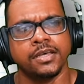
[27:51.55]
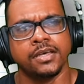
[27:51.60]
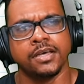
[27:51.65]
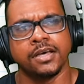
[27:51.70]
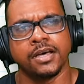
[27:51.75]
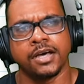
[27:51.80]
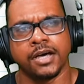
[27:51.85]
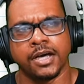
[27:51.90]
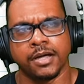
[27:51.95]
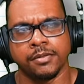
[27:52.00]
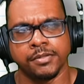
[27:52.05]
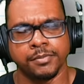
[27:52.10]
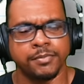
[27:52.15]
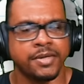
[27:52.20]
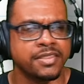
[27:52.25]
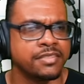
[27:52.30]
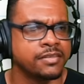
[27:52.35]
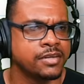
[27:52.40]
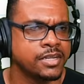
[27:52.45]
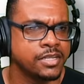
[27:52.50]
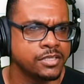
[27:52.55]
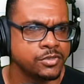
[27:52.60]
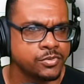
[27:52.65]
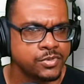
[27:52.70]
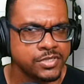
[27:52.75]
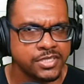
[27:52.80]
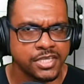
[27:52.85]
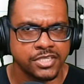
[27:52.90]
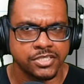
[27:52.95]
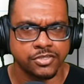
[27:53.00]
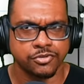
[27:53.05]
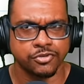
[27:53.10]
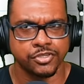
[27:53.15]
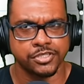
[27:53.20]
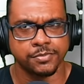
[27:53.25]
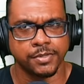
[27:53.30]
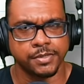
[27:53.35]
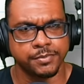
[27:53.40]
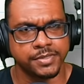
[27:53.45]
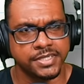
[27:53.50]
And the method I'll use here is
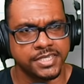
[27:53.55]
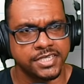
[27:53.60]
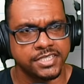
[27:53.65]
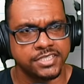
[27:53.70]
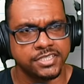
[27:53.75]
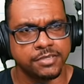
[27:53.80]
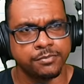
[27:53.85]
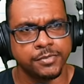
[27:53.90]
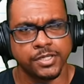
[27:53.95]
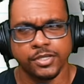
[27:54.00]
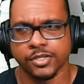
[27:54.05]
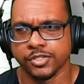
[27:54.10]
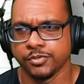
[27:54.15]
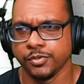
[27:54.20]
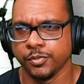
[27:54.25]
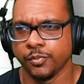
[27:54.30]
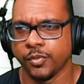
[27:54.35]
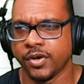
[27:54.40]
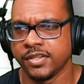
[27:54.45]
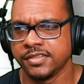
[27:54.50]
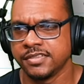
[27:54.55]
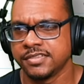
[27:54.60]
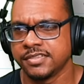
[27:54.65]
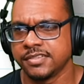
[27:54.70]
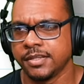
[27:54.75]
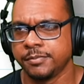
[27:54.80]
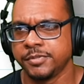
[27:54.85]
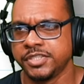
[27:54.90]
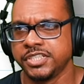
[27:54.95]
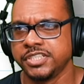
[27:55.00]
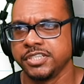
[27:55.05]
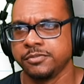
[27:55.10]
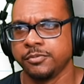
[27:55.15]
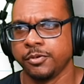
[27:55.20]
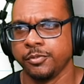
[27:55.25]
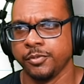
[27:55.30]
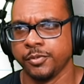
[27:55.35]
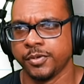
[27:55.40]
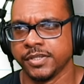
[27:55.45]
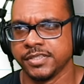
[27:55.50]
cross multiplication because we want, let me shade
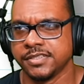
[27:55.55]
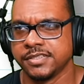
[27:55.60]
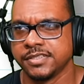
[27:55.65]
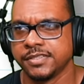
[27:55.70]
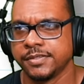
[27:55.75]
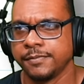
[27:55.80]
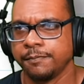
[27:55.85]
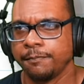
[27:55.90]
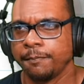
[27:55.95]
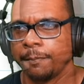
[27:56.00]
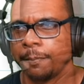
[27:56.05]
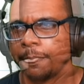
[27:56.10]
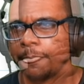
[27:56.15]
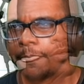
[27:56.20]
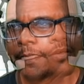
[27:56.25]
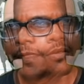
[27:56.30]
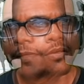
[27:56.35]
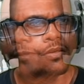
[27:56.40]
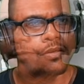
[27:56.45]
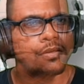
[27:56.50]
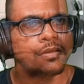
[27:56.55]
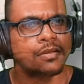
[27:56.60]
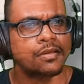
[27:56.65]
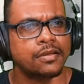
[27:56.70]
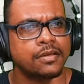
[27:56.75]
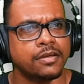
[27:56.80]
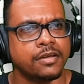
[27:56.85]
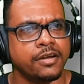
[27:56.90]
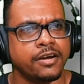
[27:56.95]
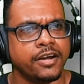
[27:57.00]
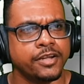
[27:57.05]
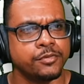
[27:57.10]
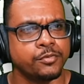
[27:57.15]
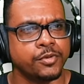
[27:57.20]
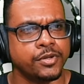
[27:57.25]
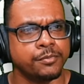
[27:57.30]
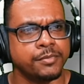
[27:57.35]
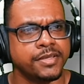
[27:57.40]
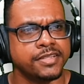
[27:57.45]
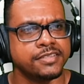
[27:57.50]
what we want. All right, we
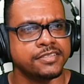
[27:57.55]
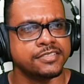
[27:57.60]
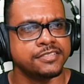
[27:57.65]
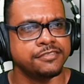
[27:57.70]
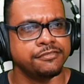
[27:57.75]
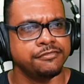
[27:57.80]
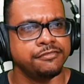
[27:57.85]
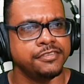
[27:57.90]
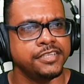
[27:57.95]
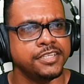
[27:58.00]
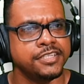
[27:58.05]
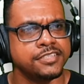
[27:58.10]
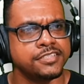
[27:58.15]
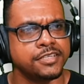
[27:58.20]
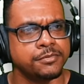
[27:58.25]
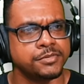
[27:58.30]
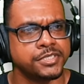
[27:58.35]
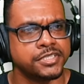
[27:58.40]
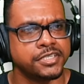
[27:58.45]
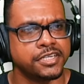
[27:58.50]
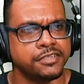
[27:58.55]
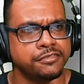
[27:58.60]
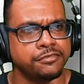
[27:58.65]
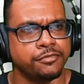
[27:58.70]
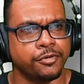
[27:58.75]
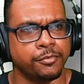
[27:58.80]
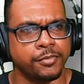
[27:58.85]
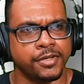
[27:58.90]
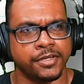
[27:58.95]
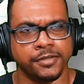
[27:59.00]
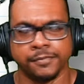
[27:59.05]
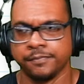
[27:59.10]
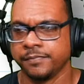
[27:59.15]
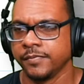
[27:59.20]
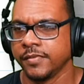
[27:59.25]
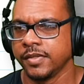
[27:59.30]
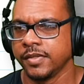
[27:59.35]
want to make this V the subject of the formula.